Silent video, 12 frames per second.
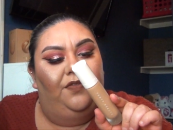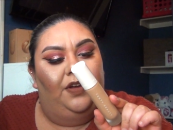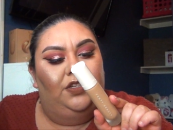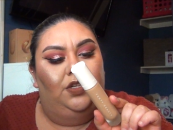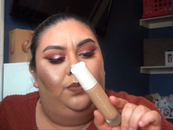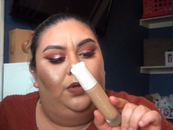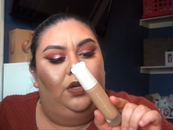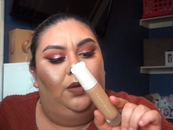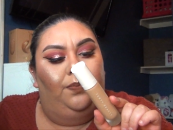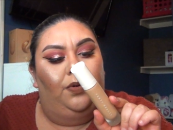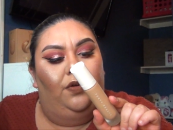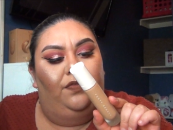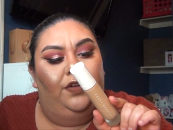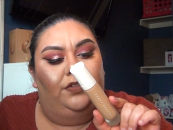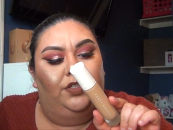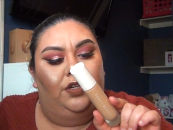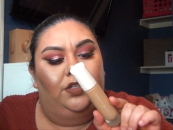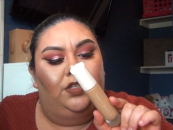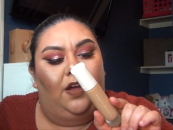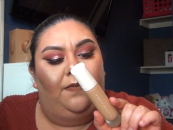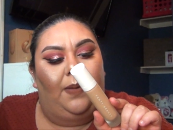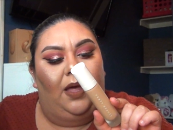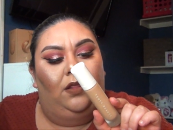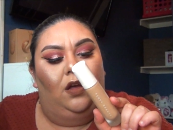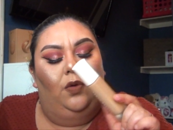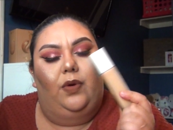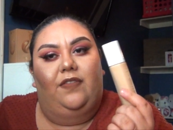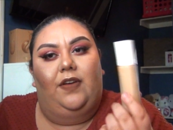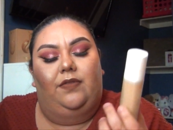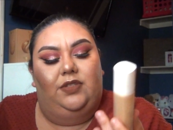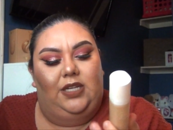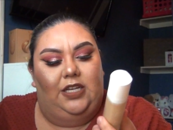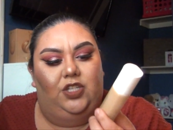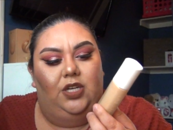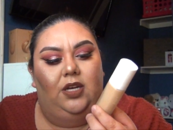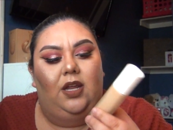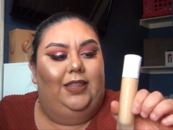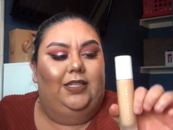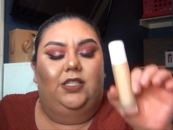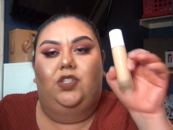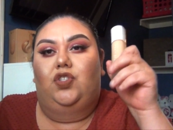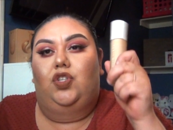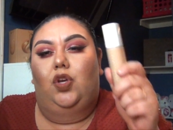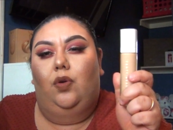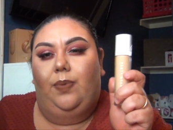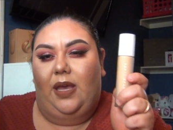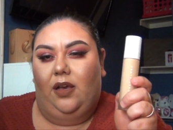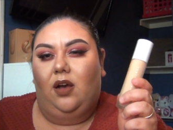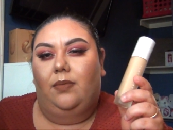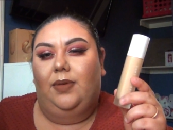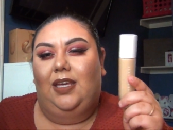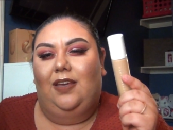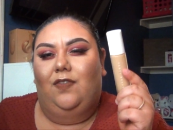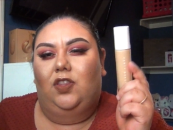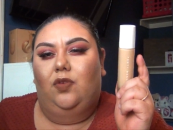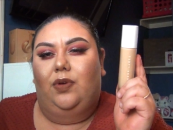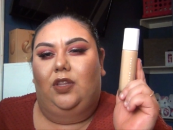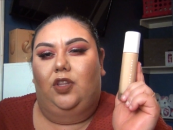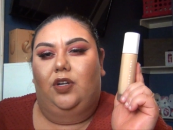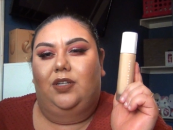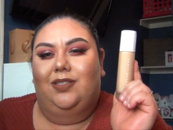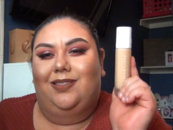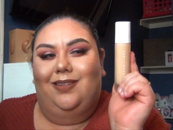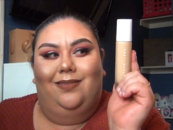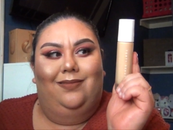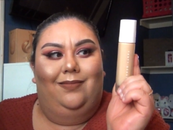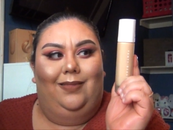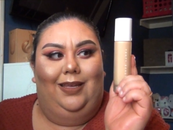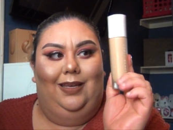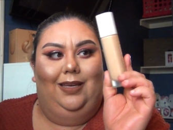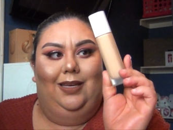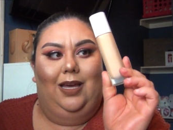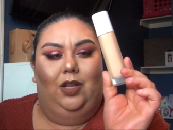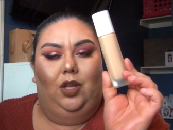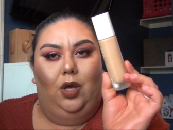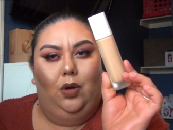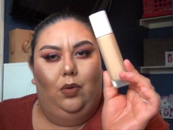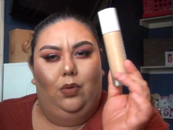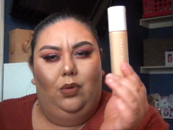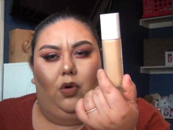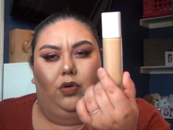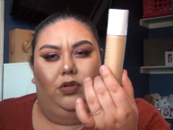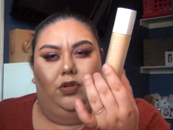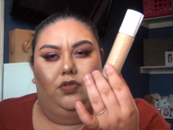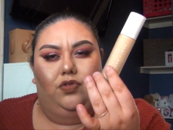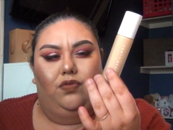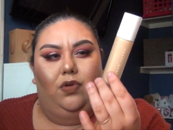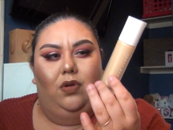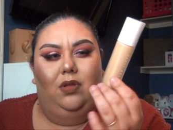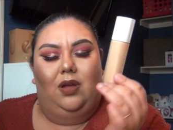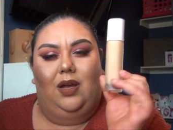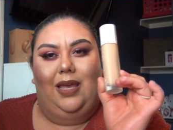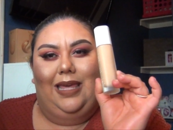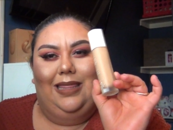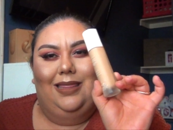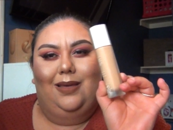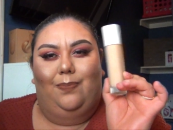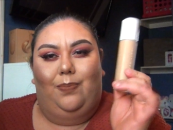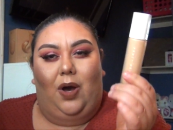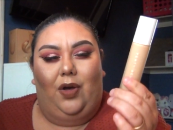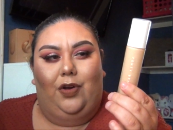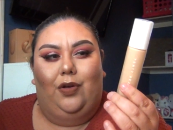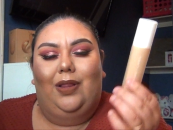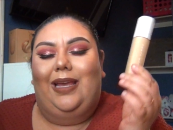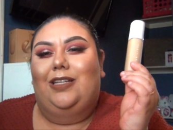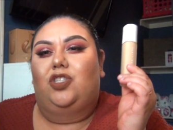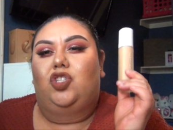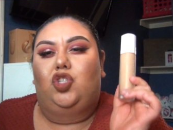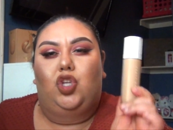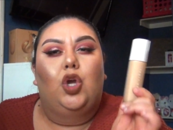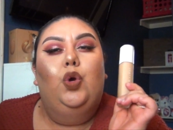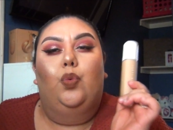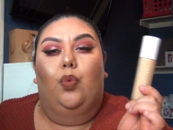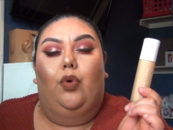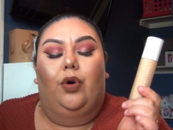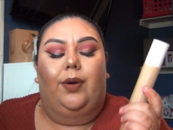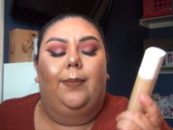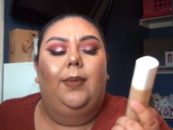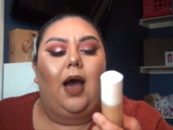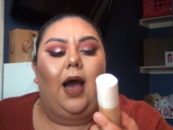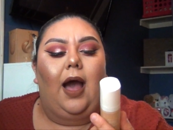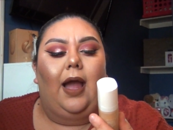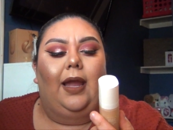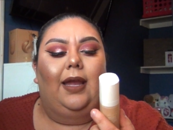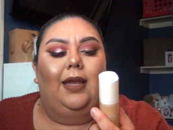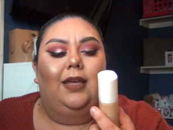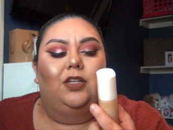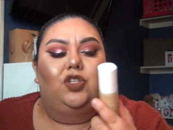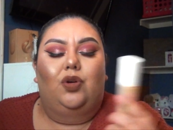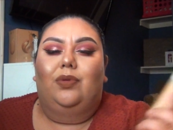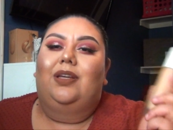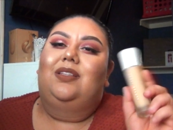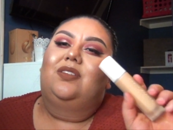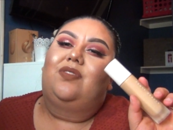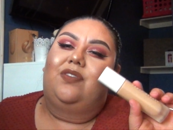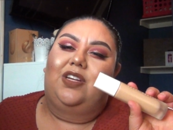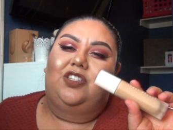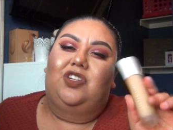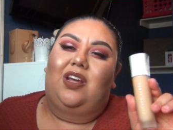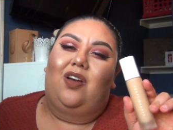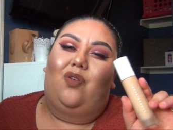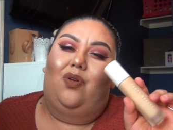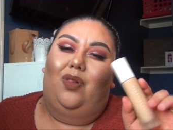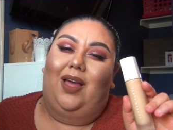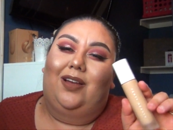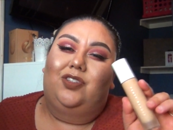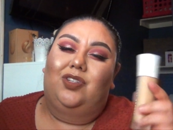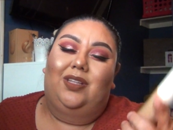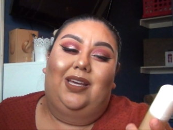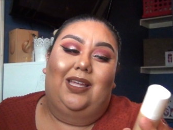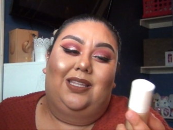Fenty Beauty Pro Filter Soft Matte Longwear Foundation. This is too pink on me, even though it looks yellow or neutral in the bottle. It's too warm. I don't like this foundation at all, actually.